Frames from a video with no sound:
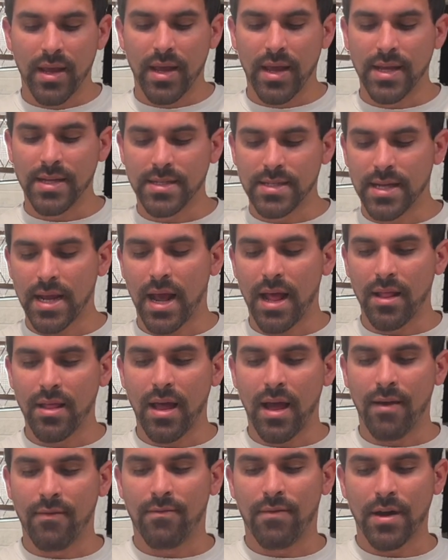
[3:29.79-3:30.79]
It's got a
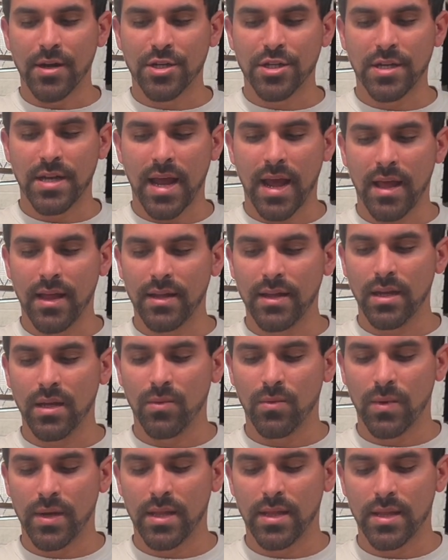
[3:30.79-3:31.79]
lot of
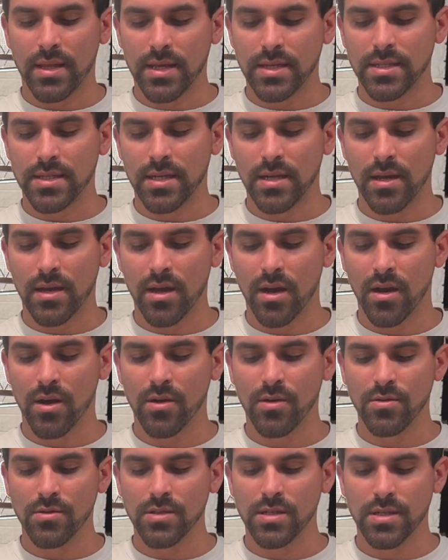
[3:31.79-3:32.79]
functionality with this
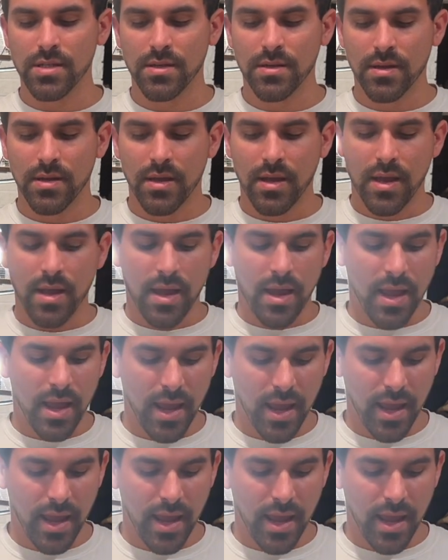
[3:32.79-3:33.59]
hose.